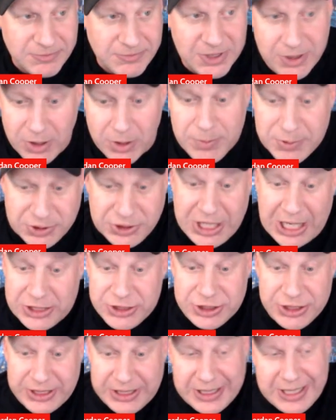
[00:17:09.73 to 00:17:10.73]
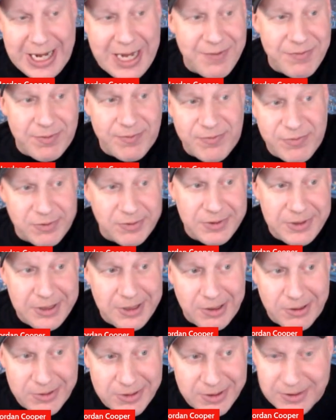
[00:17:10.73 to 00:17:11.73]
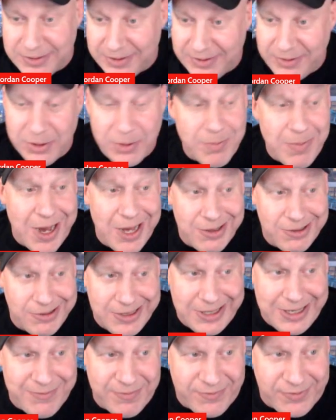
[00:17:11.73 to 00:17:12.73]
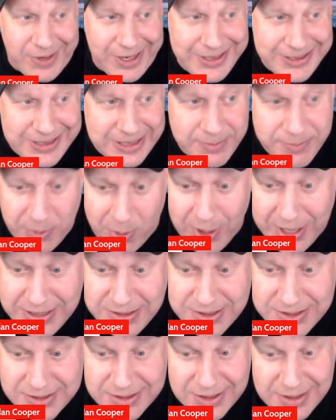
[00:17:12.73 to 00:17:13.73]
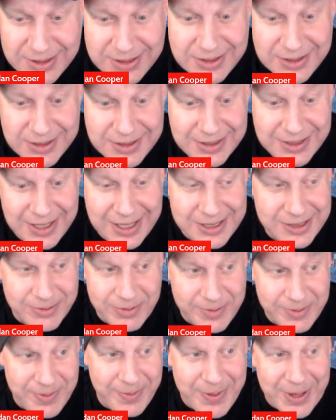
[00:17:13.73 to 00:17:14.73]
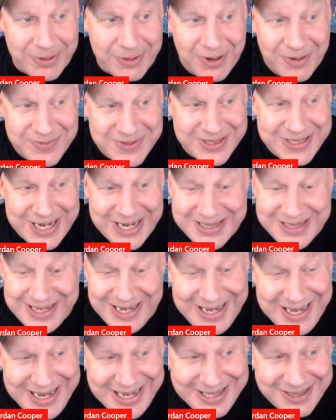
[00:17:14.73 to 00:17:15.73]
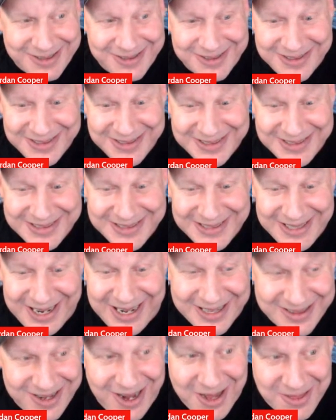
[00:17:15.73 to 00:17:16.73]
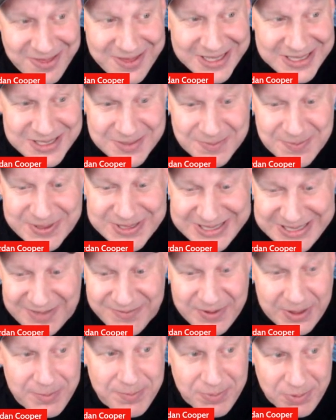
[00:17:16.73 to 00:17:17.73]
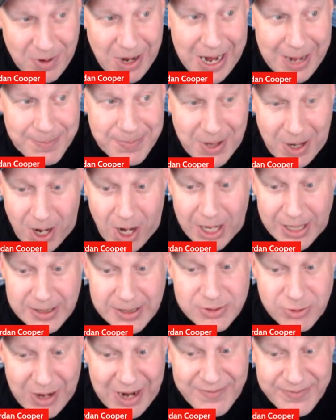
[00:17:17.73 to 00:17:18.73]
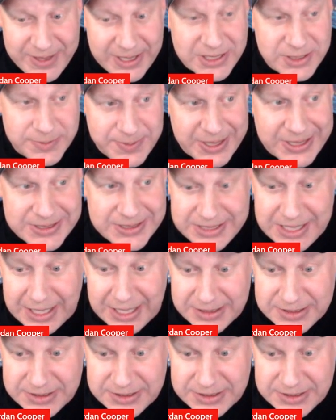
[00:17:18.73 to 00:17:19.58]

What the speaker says: Your projection could have him for, your model could have him for 18 points, and it would be better off to take the higher on this specific prop on DraftKings Pick6.